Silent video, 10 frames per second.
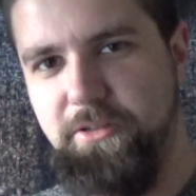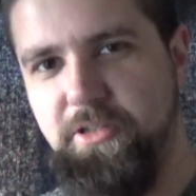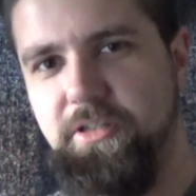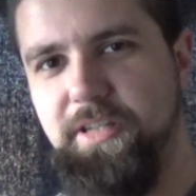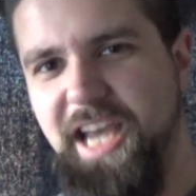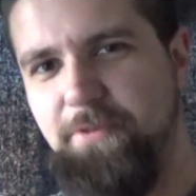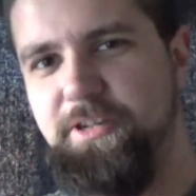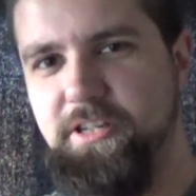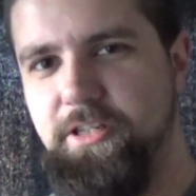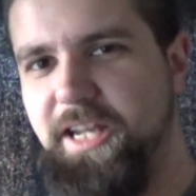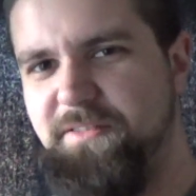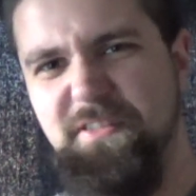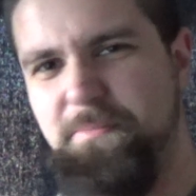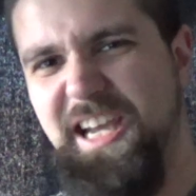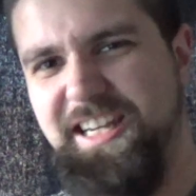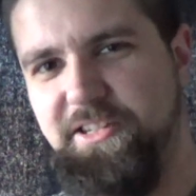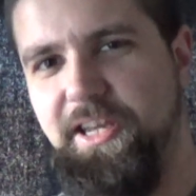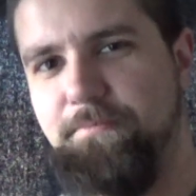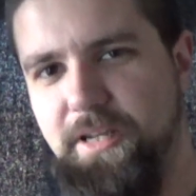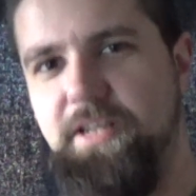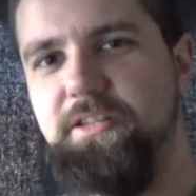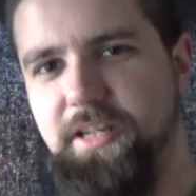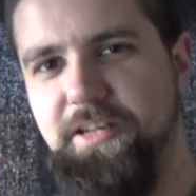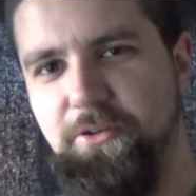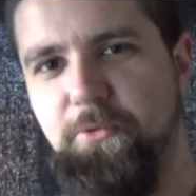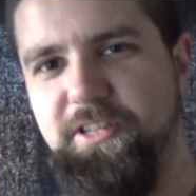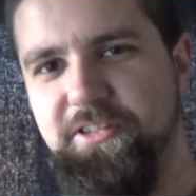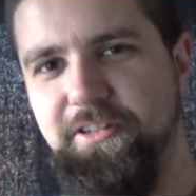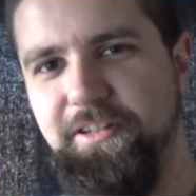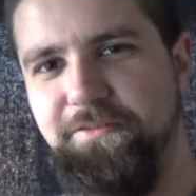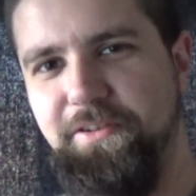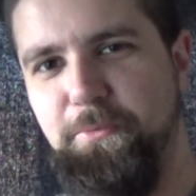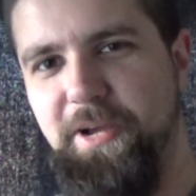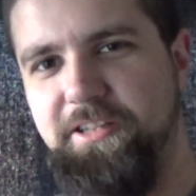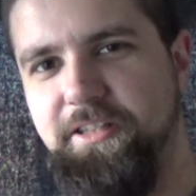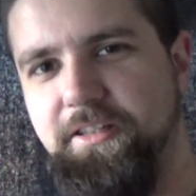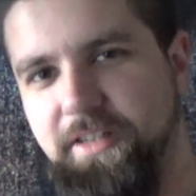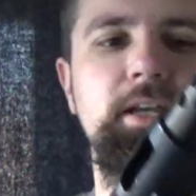just carry a Sten for barely 10 minutes and you'll instantly feel better.